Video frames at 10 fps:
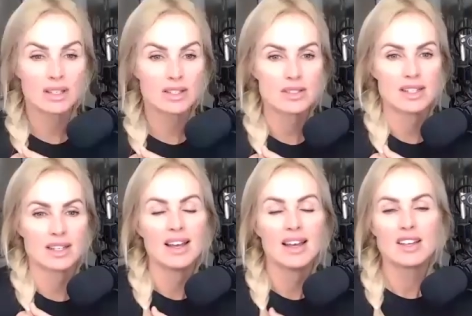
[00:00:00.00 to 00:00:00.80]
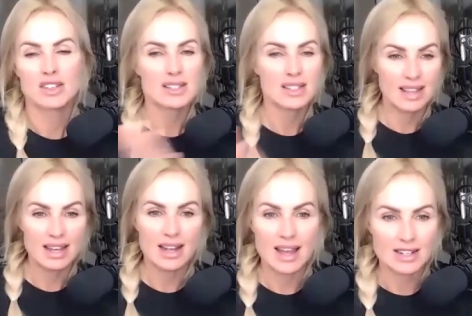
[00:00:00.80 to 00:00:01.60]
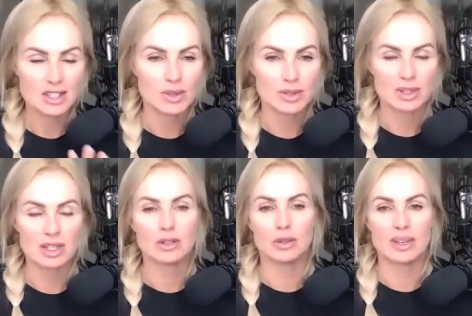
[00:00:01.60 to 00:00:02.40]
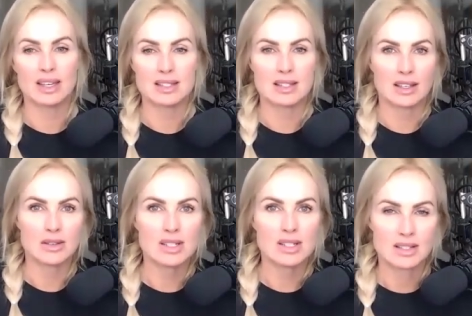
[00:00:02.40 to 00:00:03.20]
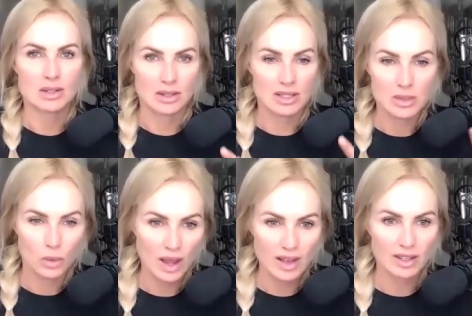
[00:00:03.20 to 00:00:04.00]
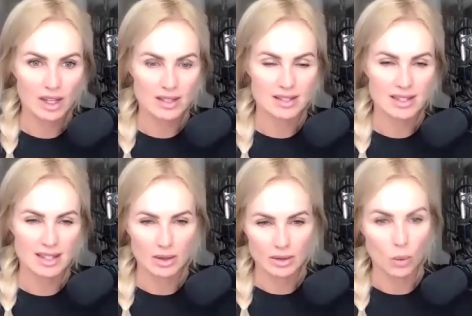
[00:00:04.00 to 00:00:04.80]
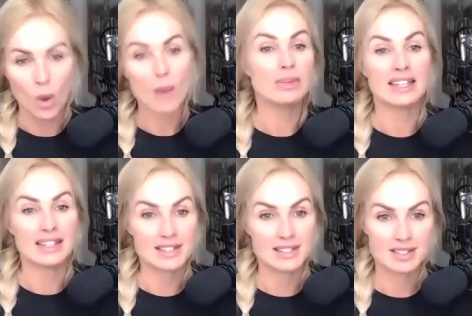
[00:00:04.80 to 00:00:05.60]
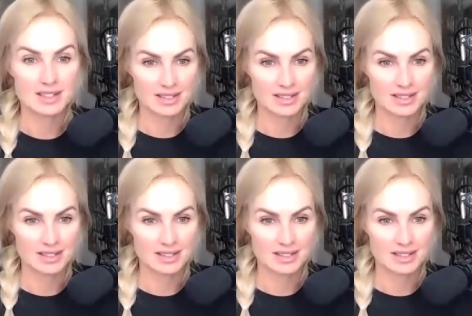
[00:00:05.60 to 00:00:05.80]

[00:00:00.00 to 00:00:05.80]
interesting just that anecdote was really cool because like using this sort of sway velocity the, the wobbliness